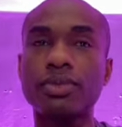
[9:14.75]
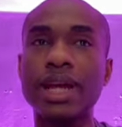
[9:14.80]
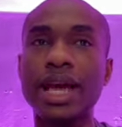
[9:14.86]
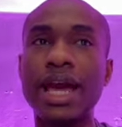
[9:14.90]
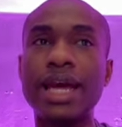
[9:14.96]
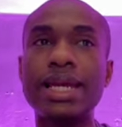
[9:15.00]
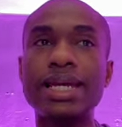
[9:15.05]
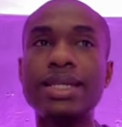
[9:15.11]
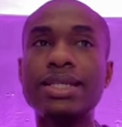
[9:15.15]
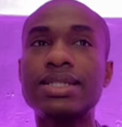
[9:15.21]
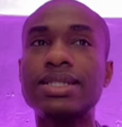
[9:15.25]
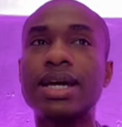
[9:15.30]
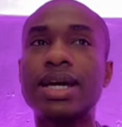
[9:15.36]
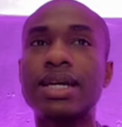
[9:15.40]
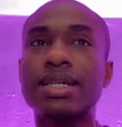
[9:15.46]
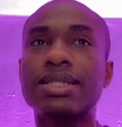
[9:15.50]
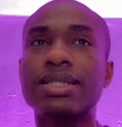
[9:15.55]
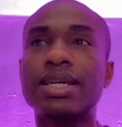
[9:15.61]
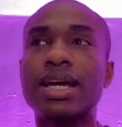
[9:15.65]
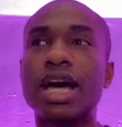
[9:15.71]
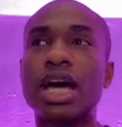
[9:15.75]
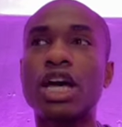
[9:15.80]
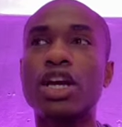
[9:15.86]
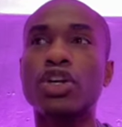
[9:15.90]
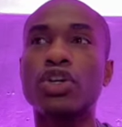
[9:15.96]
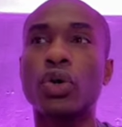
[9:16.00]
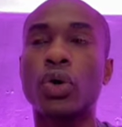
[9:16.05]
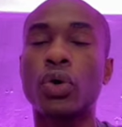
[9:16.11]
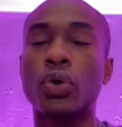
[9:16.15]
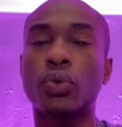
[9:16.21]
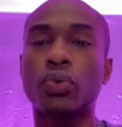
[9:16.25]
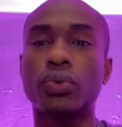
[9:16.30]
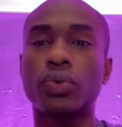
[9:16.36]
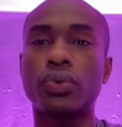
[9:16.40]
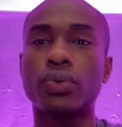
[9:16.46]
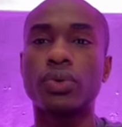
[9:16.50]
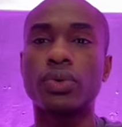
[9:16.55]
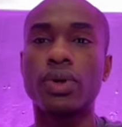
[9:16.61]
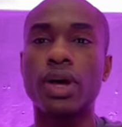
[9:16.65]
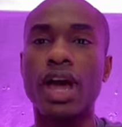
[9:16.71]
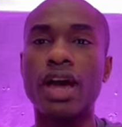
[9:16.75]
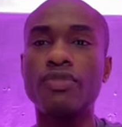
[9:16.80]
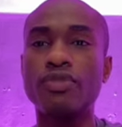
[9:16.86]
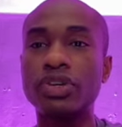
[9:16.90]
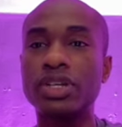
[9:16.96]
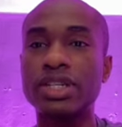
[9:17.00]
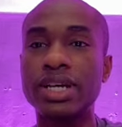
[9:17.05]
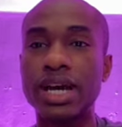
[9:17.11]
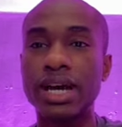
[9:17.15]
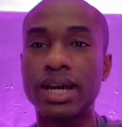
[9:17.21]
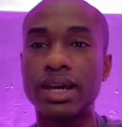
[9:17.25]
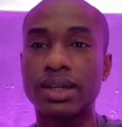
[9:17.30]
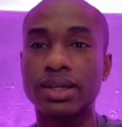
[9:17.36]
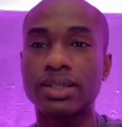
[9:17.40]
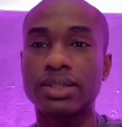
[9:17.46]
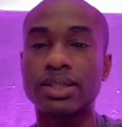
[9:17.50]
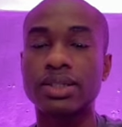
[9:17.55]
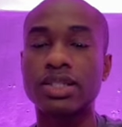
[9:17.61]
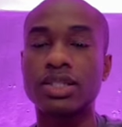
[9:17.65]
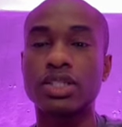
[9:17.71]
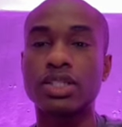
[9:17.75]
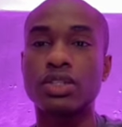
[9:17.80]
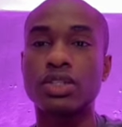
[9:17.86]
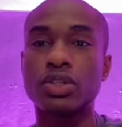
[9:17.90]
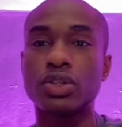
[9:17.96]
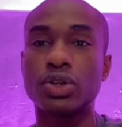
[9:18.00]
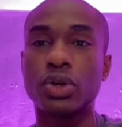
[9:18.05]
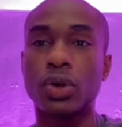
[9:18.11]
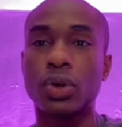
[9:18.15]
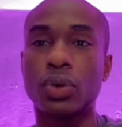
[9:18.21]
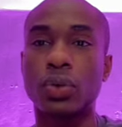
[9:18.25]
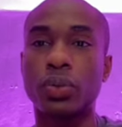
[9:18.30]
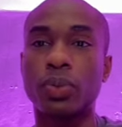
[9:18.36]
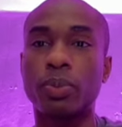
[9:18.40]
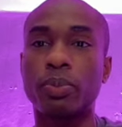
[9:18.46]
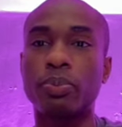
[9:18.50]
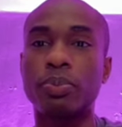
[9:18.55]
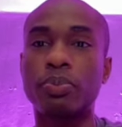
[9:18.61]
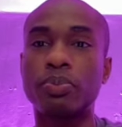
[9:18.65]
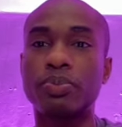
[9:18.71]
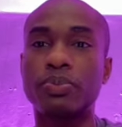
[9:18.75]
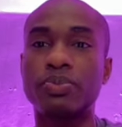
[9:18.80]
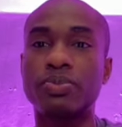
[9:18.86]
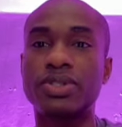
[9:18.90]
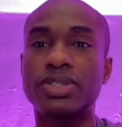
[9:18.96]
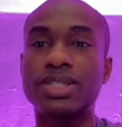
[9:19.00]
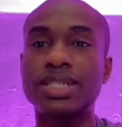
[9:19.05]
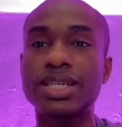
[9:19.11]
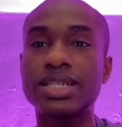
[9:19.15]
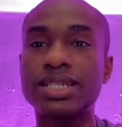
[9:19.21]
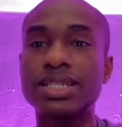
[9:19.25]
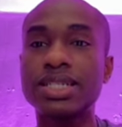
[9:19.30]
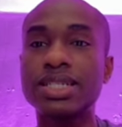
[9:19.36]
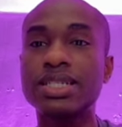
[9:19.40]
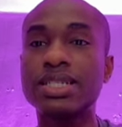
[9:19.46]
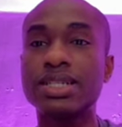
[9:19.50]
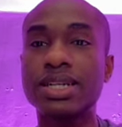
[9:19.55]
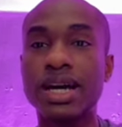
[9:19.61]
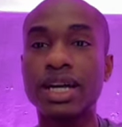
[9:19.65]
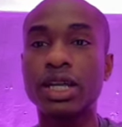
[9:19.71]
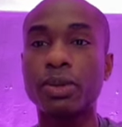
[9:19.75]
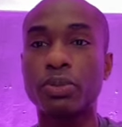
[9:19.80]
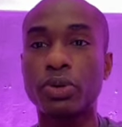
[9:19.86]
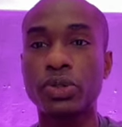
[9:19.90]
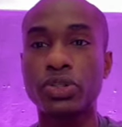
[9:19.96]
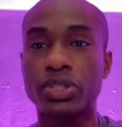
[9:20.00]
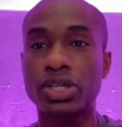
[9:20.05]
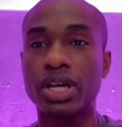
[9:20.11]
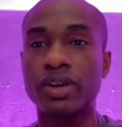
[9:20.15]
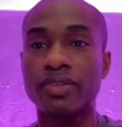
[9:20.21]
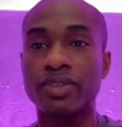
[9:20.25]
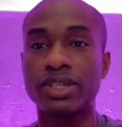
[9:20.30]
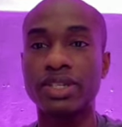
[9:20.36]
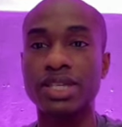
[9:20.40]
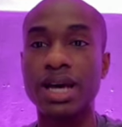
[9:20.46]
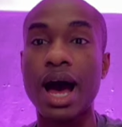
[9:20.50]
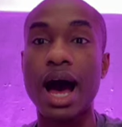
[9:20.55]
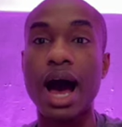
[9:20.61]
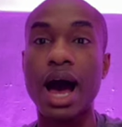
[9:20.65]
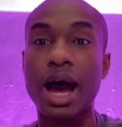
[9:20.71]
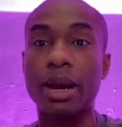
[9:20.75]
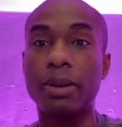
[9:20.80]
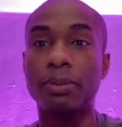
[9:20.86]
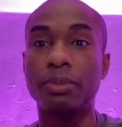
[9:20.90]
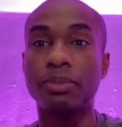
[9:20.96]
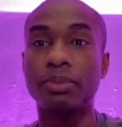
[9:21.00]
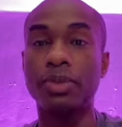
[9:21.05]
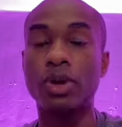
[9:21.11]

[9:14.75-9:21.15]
And he said, you know, every day, you know, 60 to 90% of the time,